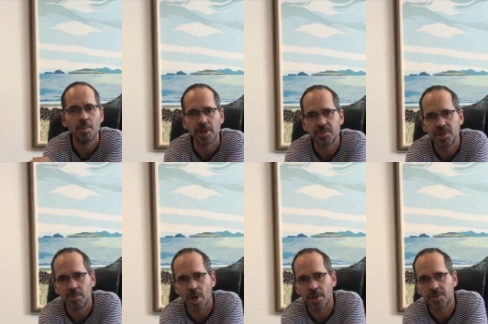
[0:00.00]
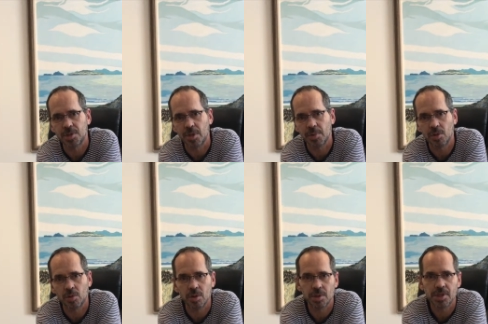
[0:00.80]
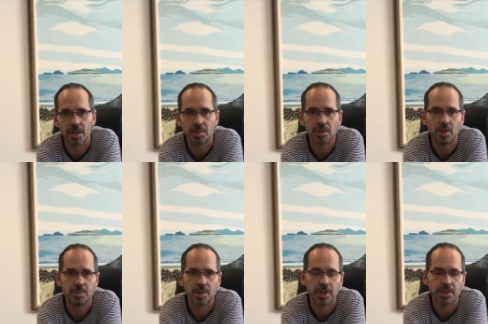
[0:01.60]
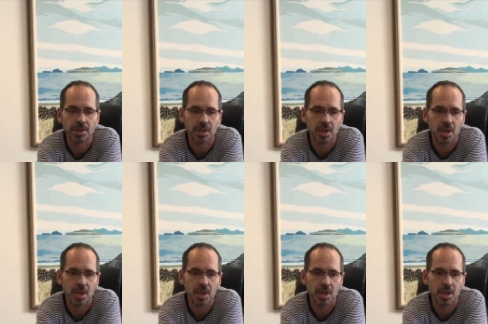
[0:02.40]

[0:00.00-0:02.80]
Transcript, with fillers: My name is Tim Rathjen. I'm the owner of the Stamp and Coin Place.